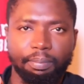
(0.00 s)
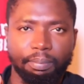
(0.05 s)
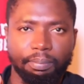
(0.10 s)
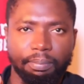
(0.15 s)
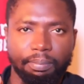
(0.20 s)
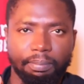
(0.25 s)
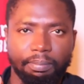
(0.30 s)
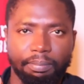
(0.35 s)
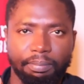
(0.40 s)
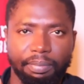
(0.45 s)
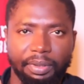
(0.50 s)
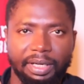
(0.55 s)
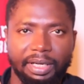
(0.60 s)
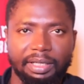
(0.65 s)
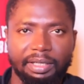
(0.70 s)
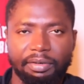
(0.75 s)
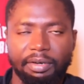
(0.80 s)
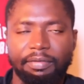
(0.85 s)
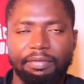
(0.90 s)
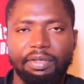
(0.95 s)
bringing the
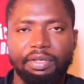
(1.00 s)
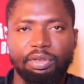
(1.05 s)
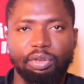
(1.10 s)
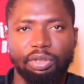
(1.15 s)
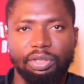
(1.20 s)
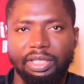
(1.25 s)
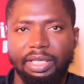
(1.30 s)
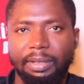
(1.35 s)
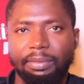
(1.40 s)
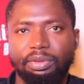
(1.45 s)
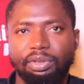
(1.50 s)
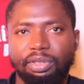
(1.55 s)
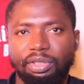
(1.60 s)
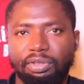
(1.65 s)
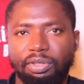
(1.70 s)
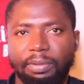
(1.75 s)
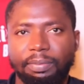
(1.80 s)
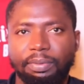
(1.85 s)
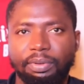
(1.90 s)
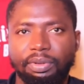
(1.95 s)
referees or the game to
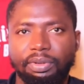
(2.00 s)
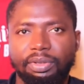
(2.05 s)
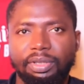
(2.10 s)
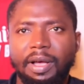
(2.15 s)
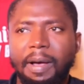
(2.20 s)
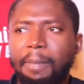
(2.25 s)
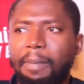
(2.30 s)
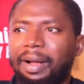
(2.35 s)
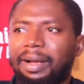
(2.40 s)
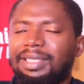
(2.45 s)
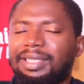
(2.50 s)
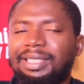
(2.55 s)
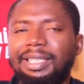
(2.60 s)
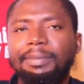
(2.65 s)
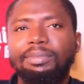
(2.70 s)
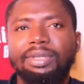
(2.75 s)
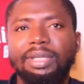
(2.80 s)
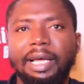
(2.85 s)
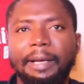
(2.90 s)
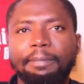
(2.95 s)
disrepute, but at the same
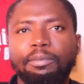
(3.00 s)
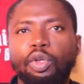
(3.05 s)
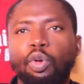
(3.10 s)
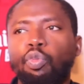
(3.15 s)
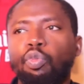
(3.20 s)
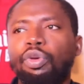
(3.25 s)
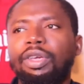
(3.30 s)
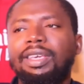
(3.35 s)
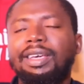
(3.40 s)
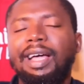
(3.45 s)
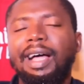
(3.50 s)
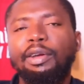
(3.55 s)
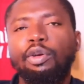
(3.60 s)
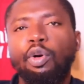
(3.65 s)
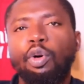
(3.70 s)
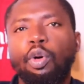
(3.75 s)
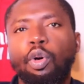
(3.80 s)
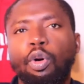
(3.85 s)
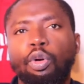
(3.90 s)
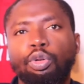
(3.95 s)
time, we cannot
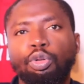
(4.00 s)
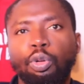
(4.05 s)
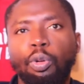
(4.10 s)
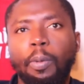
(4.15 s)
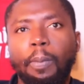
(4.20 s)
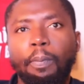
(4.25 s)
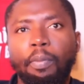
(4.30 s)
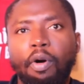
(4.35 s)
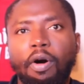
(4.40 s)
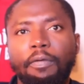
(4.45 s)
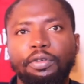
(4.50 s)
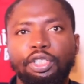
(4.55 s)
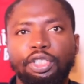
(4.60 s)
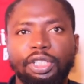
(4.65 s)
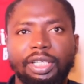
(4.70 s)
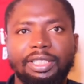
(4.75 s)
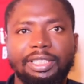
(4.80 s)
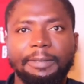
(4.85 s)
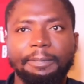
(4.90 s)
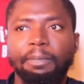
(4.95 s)
condone poor
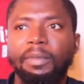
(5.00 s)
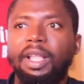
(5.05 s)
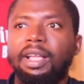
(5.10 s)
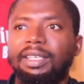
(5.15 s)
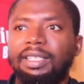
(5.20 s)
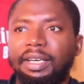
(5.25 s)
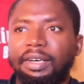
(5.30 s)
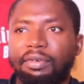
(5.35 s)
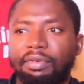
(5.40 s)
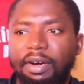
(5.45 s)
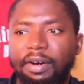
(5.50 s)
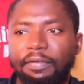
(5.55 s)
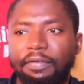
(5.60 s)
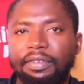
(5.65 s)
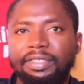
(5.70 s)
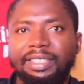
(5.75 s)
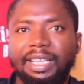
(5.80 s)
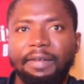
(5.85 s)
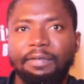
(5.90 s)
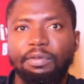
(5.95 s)
officiating. The referees
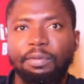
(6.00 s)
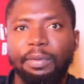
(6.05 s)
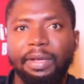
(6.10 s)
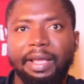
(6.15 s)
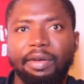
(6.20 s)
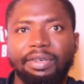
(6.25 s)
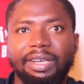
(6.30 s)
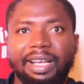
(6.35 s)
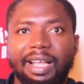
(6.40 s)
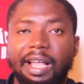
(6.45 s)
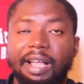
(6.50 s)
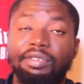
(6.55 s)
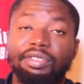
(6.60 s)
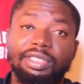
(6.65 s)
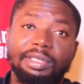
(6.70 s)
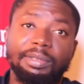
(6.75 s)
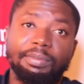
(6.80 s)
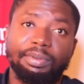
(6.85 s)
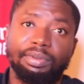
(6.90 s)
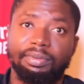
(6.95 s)
have to be held
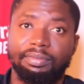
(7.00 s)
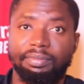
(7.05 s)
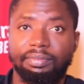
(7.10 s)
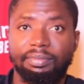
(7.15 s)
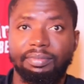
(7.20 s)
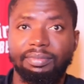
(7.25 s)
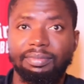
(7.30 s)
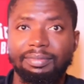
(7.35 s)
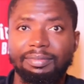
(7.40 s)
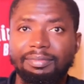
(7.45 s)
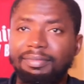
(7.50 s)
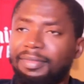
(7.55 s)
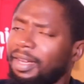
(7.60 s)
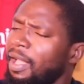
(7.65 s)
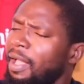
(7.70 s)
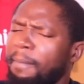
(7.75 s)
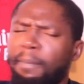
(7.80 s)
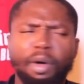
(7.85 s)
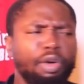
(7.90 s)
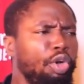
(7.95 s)
accountable.
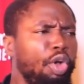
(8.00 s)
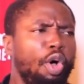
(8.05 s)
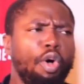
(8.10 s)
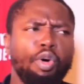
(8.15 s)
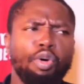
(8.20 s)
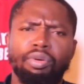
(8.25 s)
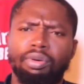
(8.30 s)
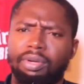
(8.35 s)
But no,